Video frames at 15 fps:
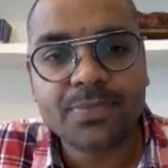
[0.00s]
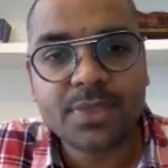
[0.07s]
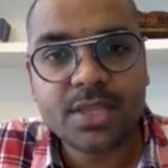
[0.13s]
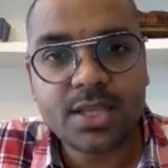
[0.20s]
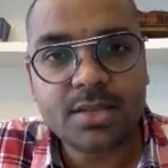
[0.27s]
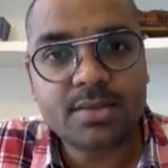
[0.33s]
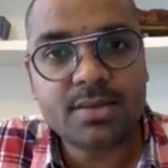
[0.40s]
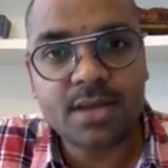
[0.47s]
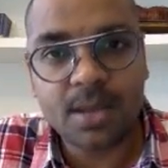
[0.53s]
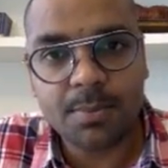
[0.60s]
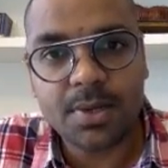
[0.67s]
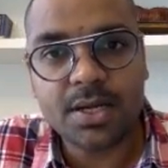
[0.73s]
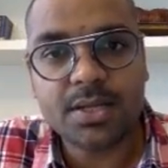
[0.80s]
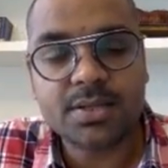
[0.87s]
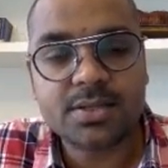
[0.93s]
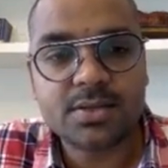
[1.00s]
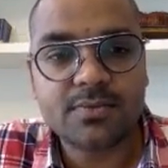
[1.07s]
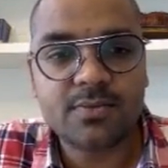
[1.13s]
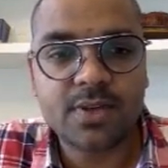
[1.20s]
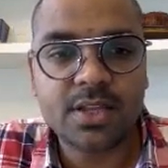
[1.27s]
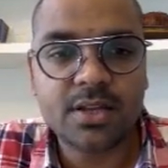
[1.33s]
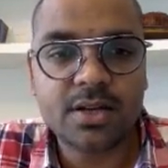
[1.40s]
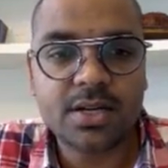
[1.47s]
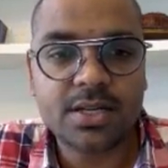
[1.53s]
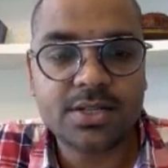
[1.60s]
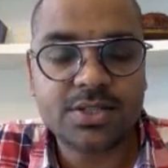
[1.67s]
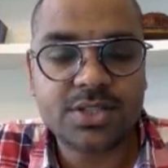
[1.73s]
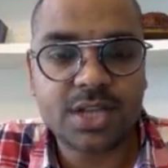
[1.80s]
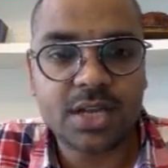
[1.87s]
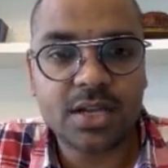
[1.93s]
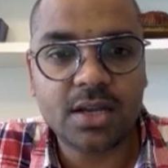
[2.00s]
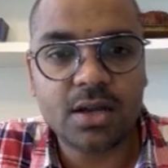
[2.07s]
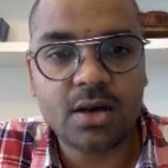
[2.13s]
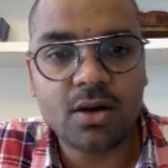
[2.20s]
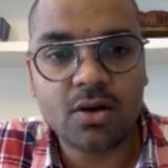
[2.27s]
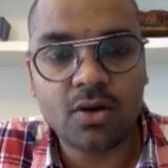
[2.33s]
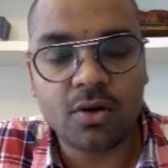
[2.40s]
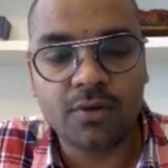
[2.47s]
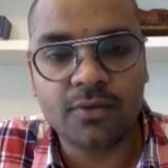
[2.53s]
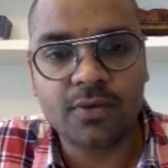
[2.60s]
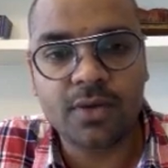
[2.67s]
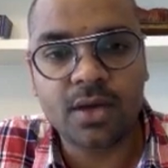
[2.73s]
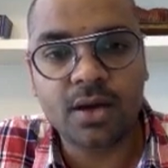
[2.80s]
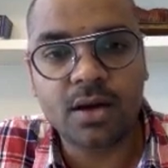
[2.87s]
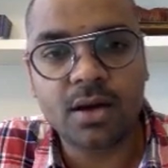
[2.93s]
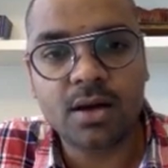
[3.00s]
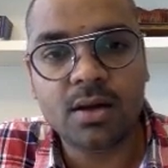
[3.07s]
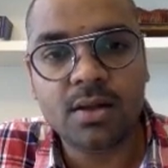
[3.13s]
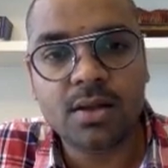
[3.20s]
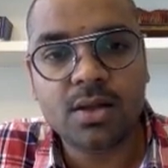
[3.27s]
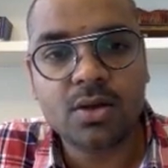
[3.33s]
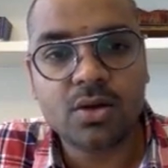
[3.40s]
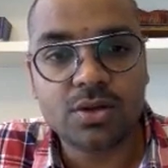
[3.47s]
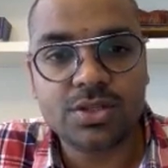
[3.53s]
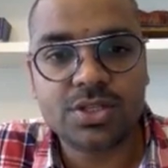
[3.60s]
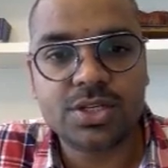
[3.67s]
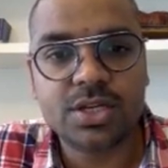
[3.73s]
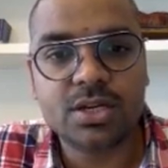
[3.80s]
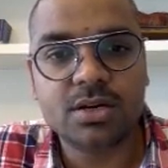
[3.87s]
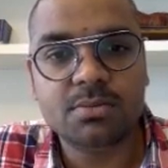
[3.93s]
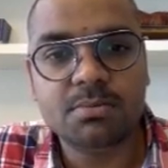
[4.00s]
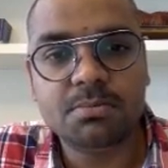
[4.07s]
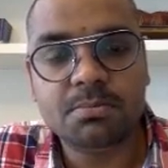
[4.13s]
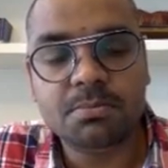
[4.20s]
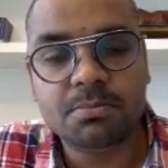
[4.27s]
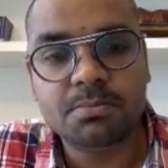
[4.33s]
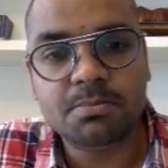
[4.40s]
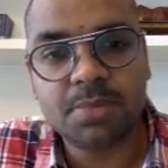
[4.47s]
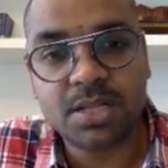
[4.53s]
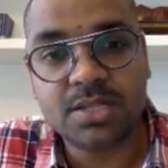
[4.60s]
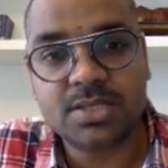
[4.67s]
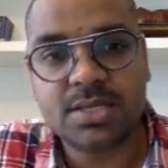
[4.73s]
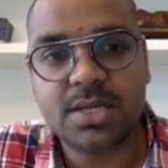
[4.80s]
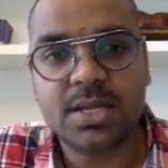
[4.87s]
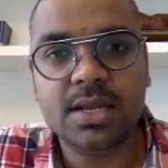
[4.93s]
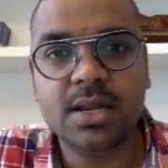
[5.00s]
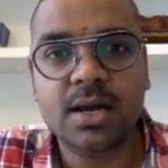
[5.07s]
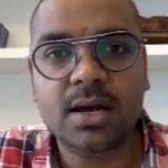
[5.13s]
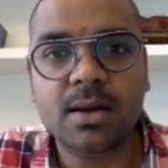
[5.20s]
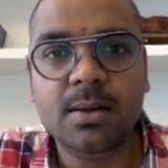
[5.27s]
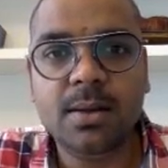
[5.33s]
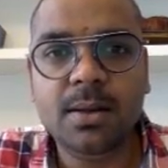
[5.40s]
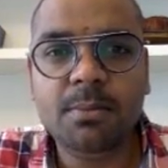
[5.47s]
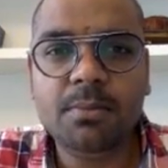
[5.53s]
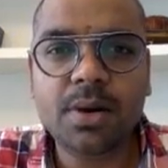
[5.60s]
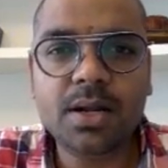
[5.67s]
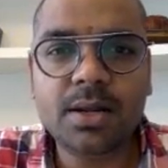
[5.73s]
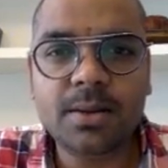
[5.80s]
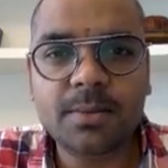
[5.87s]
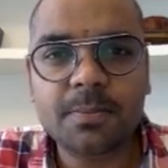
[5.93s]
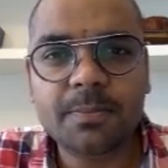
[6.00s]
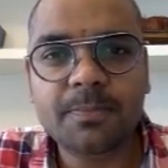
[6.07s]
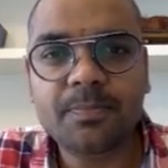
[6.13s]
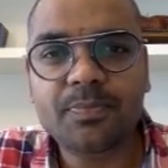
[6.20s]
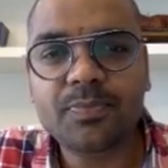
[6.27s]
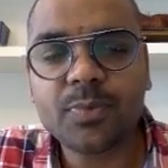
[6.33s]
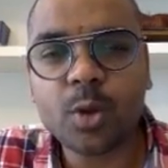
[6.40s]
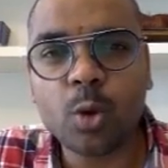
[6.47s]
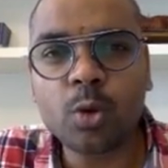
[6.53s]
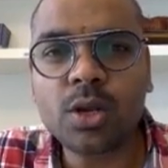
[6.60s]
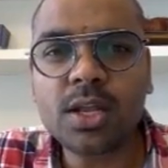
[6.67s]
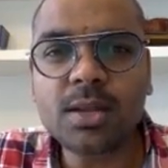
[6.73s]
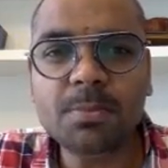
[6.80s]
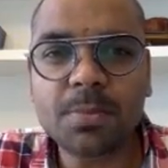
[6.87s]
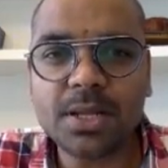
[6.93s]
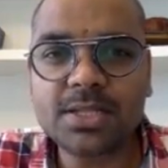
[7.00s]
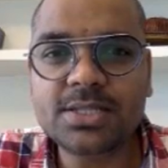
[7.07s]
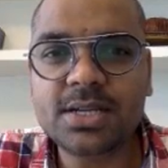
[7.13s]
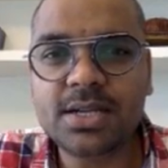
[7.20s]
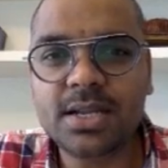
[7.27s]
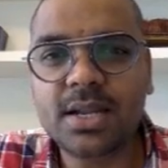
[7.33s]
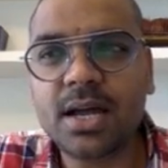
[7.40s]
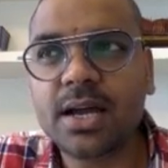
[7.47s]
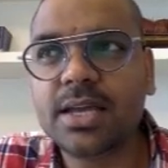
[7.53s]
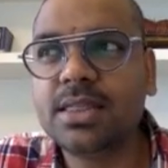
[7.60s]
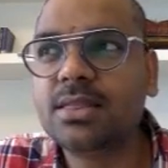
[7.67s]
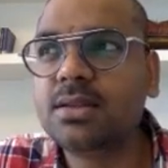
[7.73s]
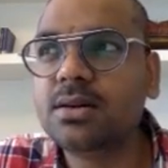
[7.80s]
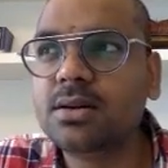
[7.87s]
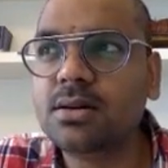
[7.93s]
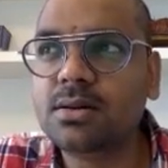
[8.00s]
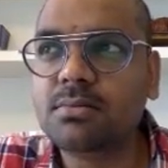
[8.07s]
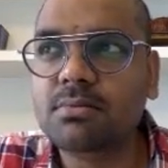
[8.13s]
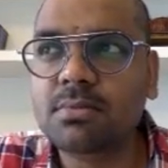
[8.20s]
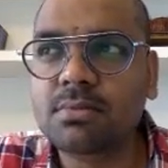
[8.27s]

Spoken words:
these remedies, whether it is China, coffea, causticum, pulsatilla, but only in pulsatilla in the